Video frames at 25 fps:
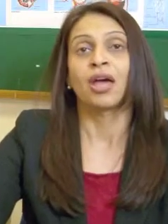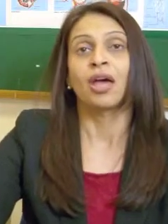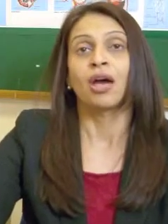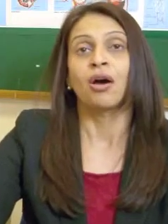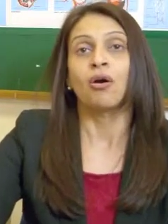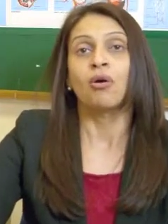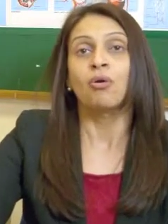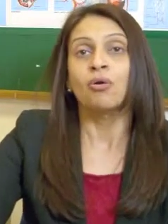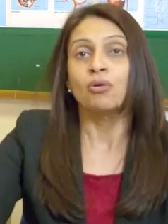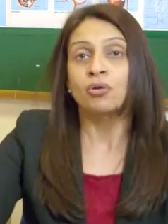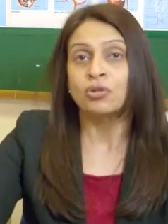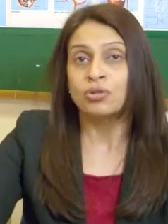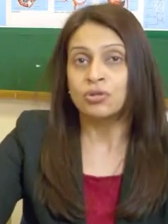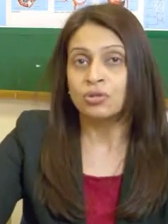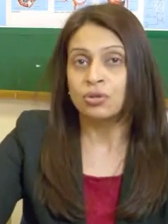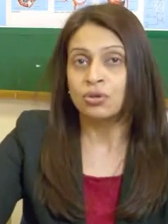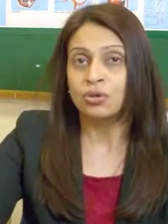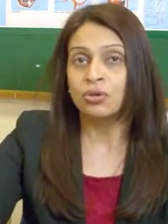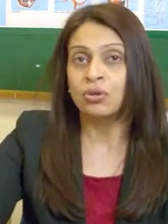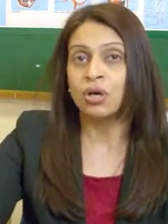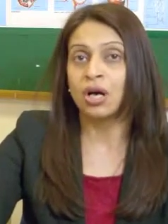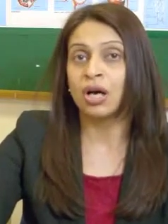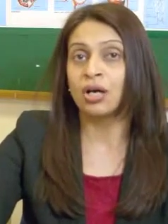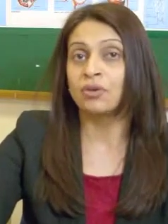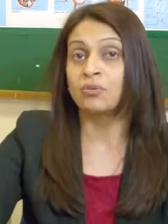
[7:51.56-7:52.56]

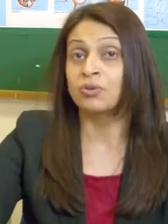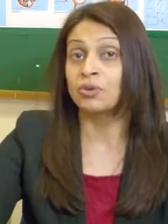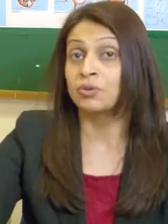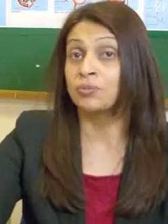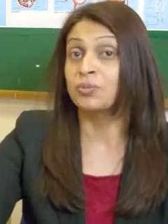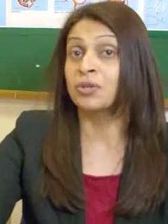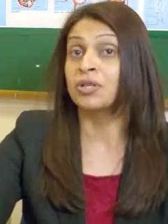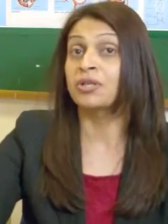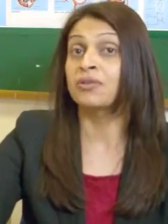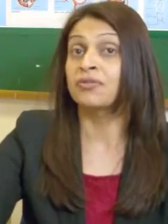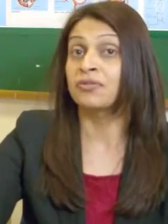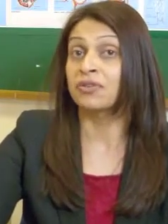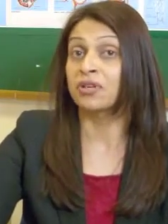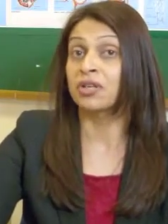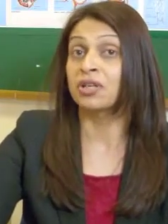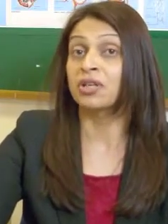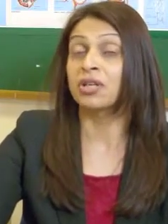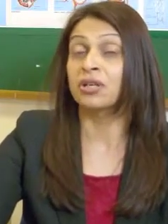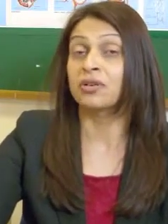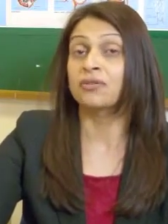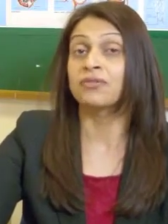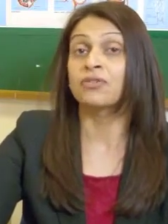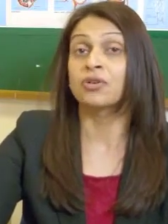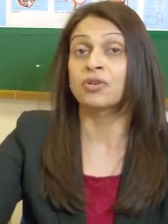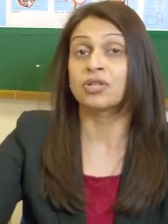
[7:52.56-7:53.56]
Also, I would be referring
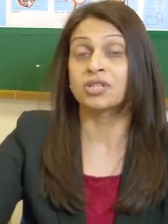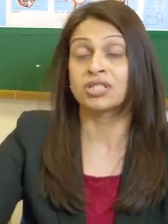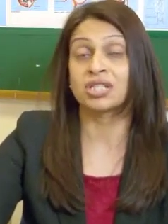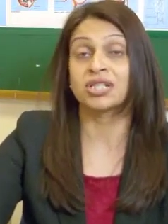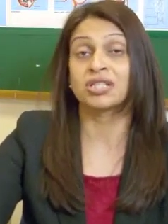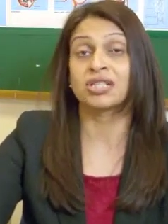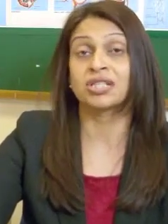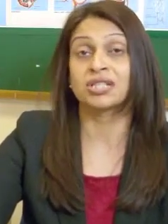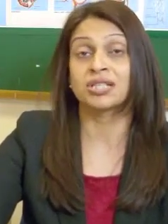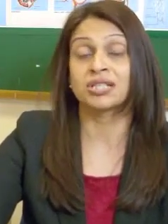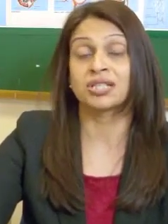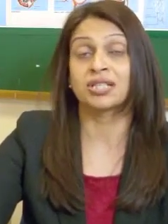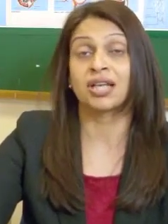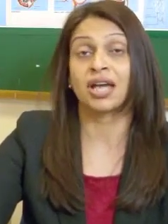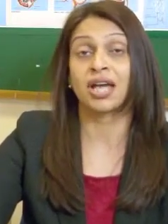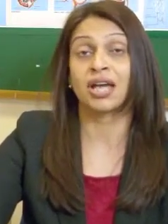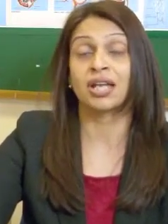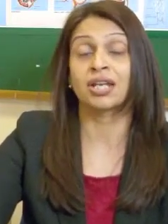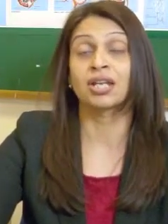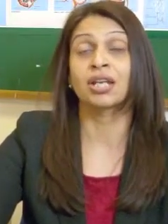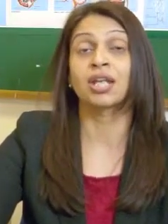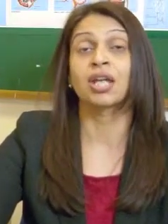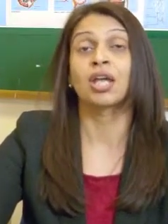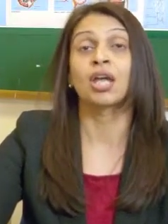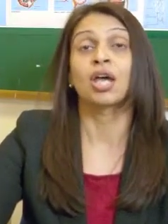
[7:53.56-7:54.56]
her for a CT
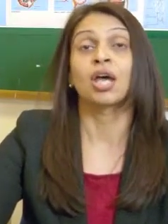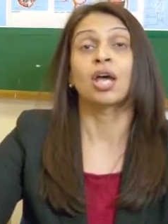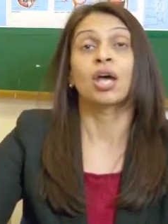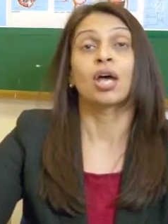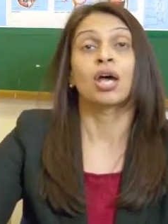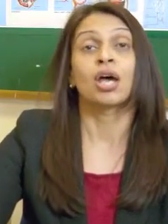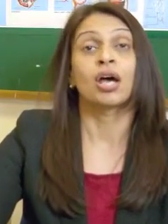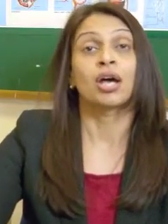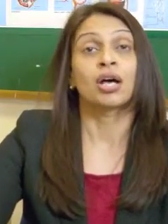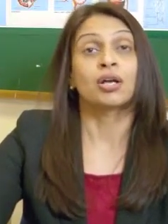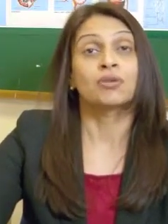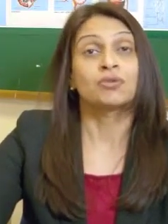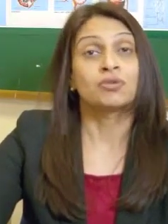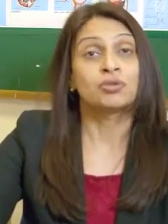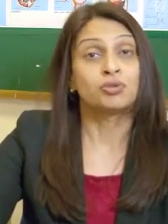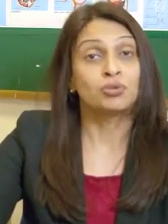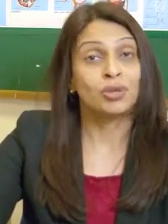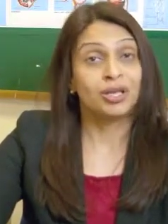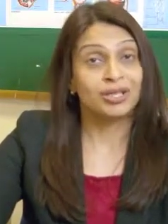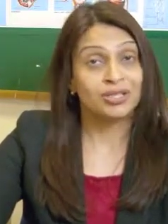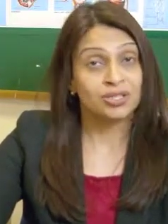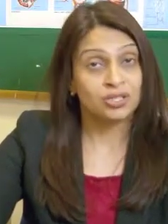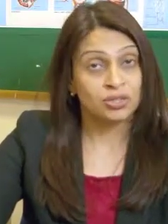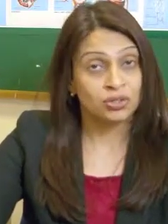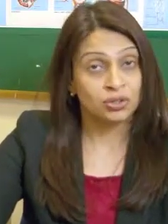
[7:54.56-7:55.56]
scan to
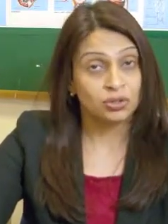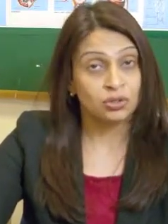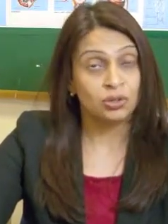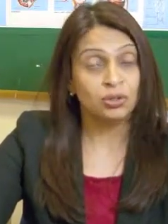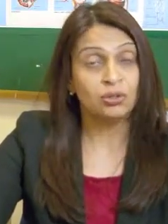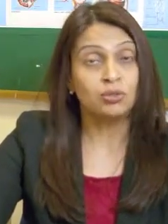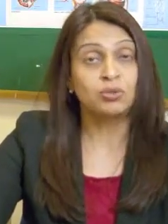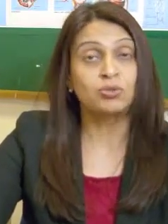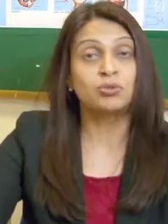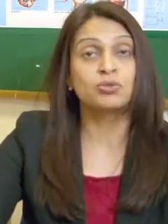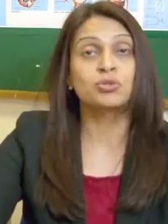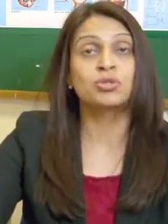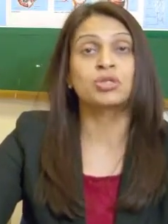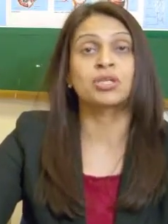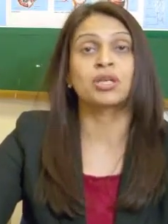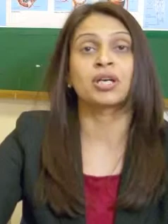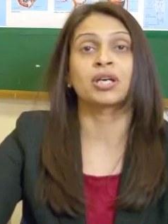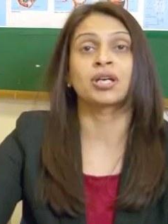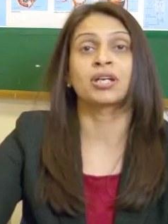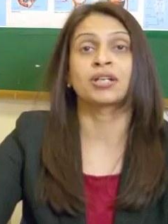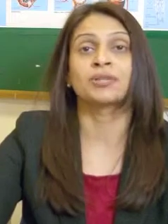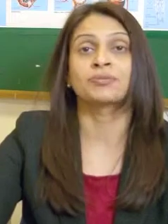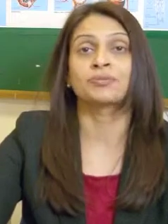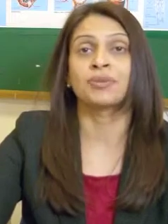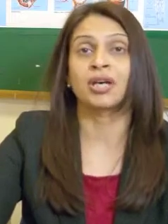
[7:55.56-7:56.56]
exclude
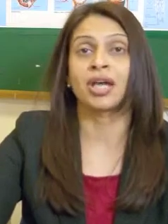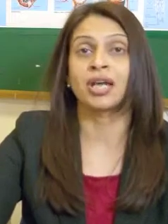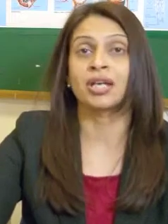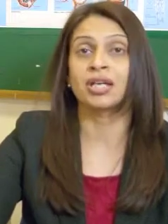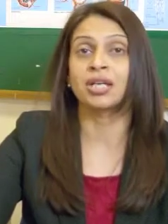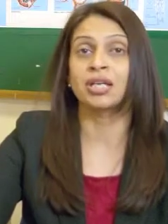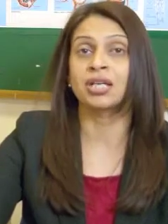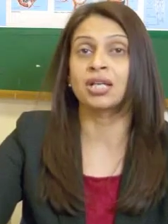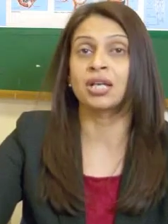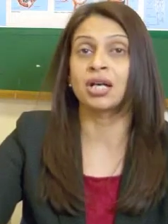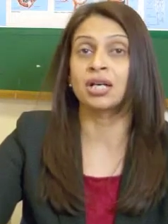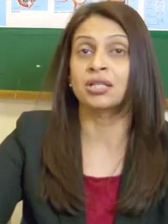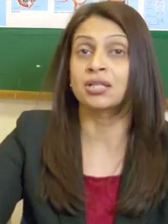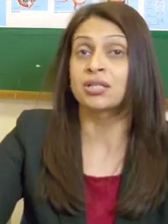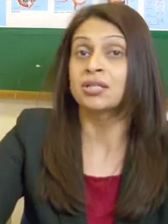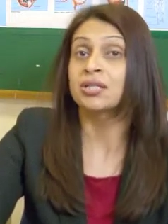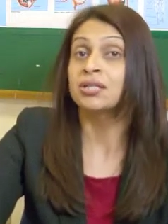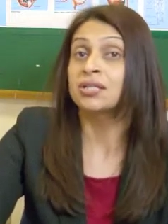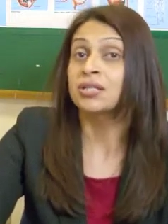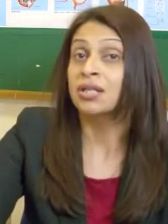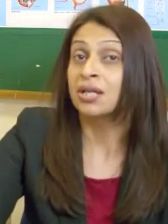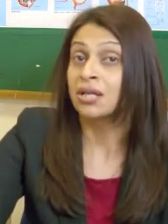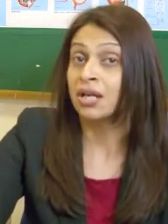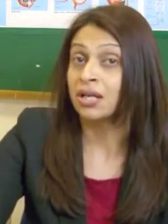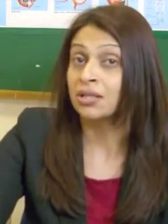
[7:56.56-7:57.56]
any
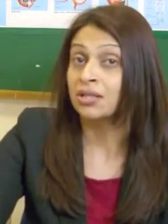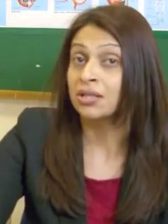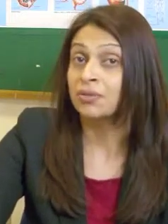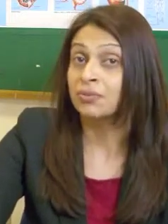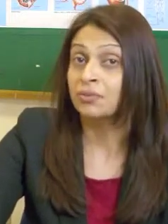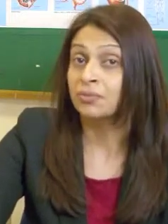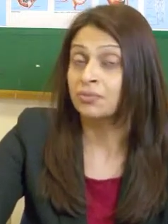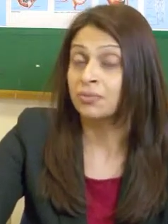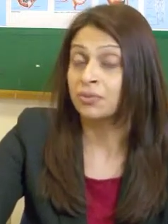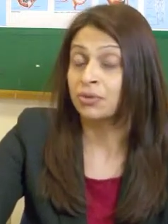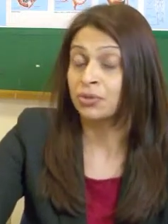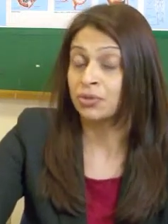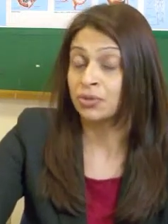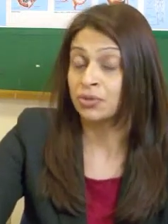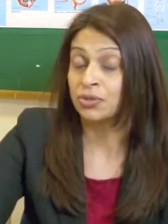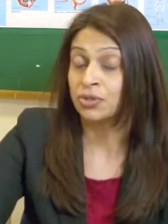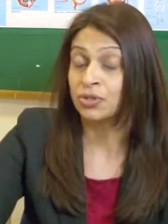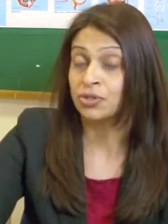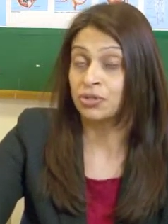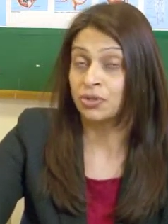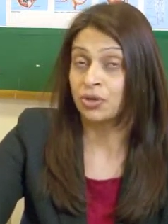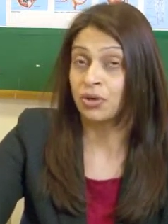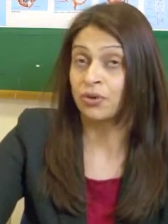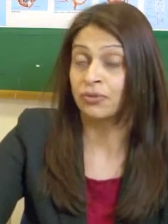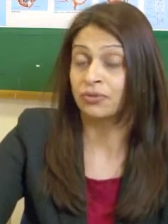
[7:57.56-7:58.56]
other
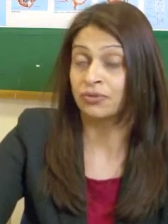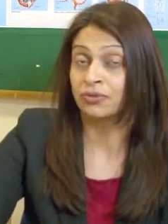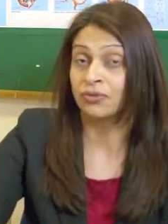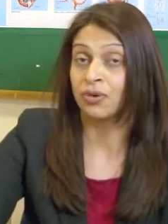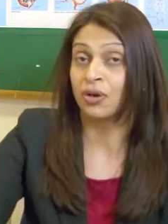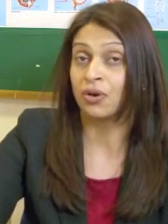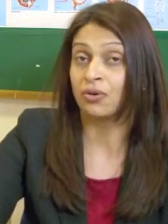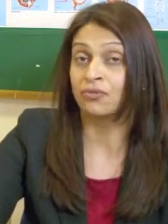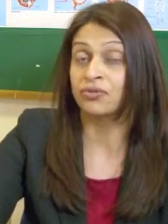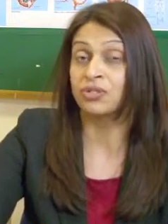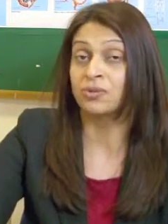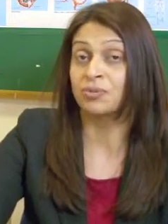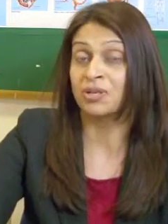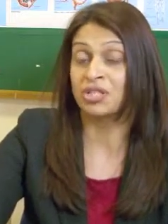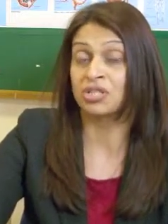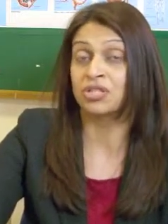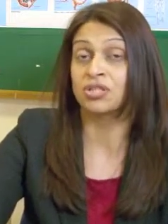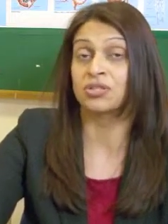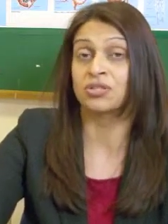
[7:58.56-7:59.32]
causes of dementia